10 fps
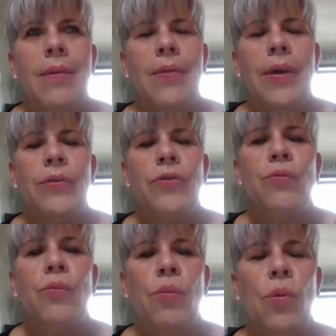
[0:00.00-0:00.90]
there's
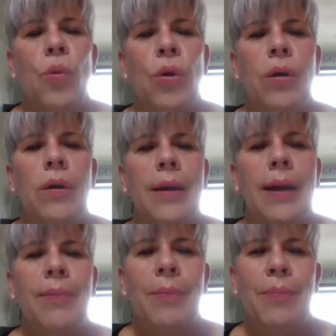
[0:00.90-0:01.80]
more
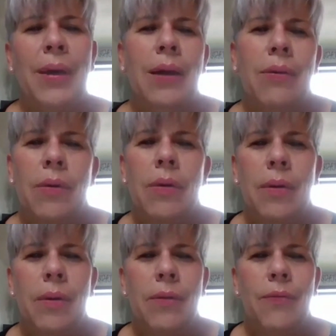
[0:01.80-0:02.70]
like being
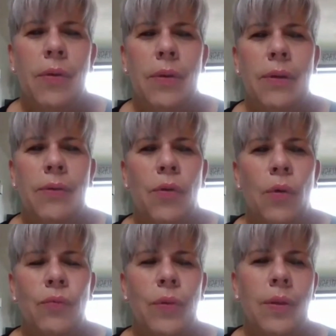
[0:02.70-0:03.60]

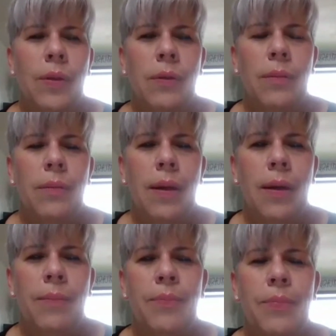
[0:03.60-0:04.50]
involved with the
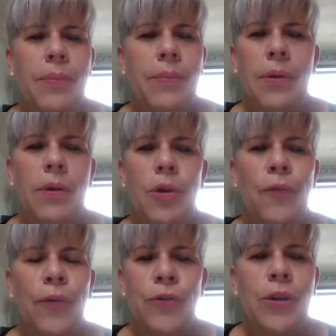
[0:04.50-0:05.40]

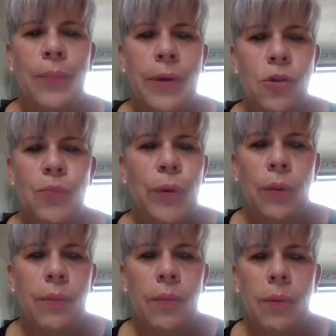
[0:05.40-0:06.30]
University of
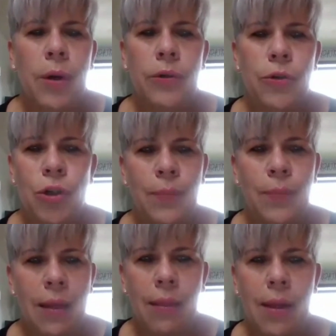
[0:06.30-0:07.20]
Pittsburgh partnership
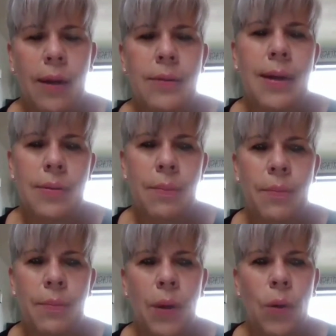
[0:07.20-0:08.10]
athletics. That's a
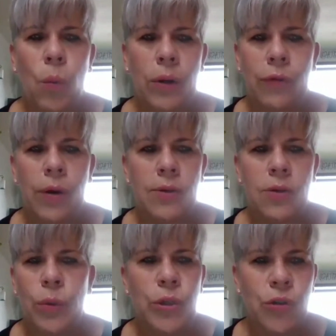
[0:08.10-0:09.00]
big win for us,
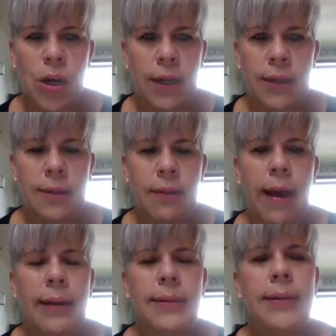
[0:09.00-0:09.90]
and we just got into
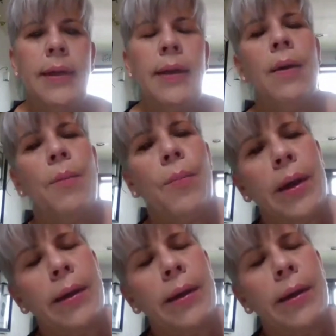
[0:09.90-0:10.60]
that. But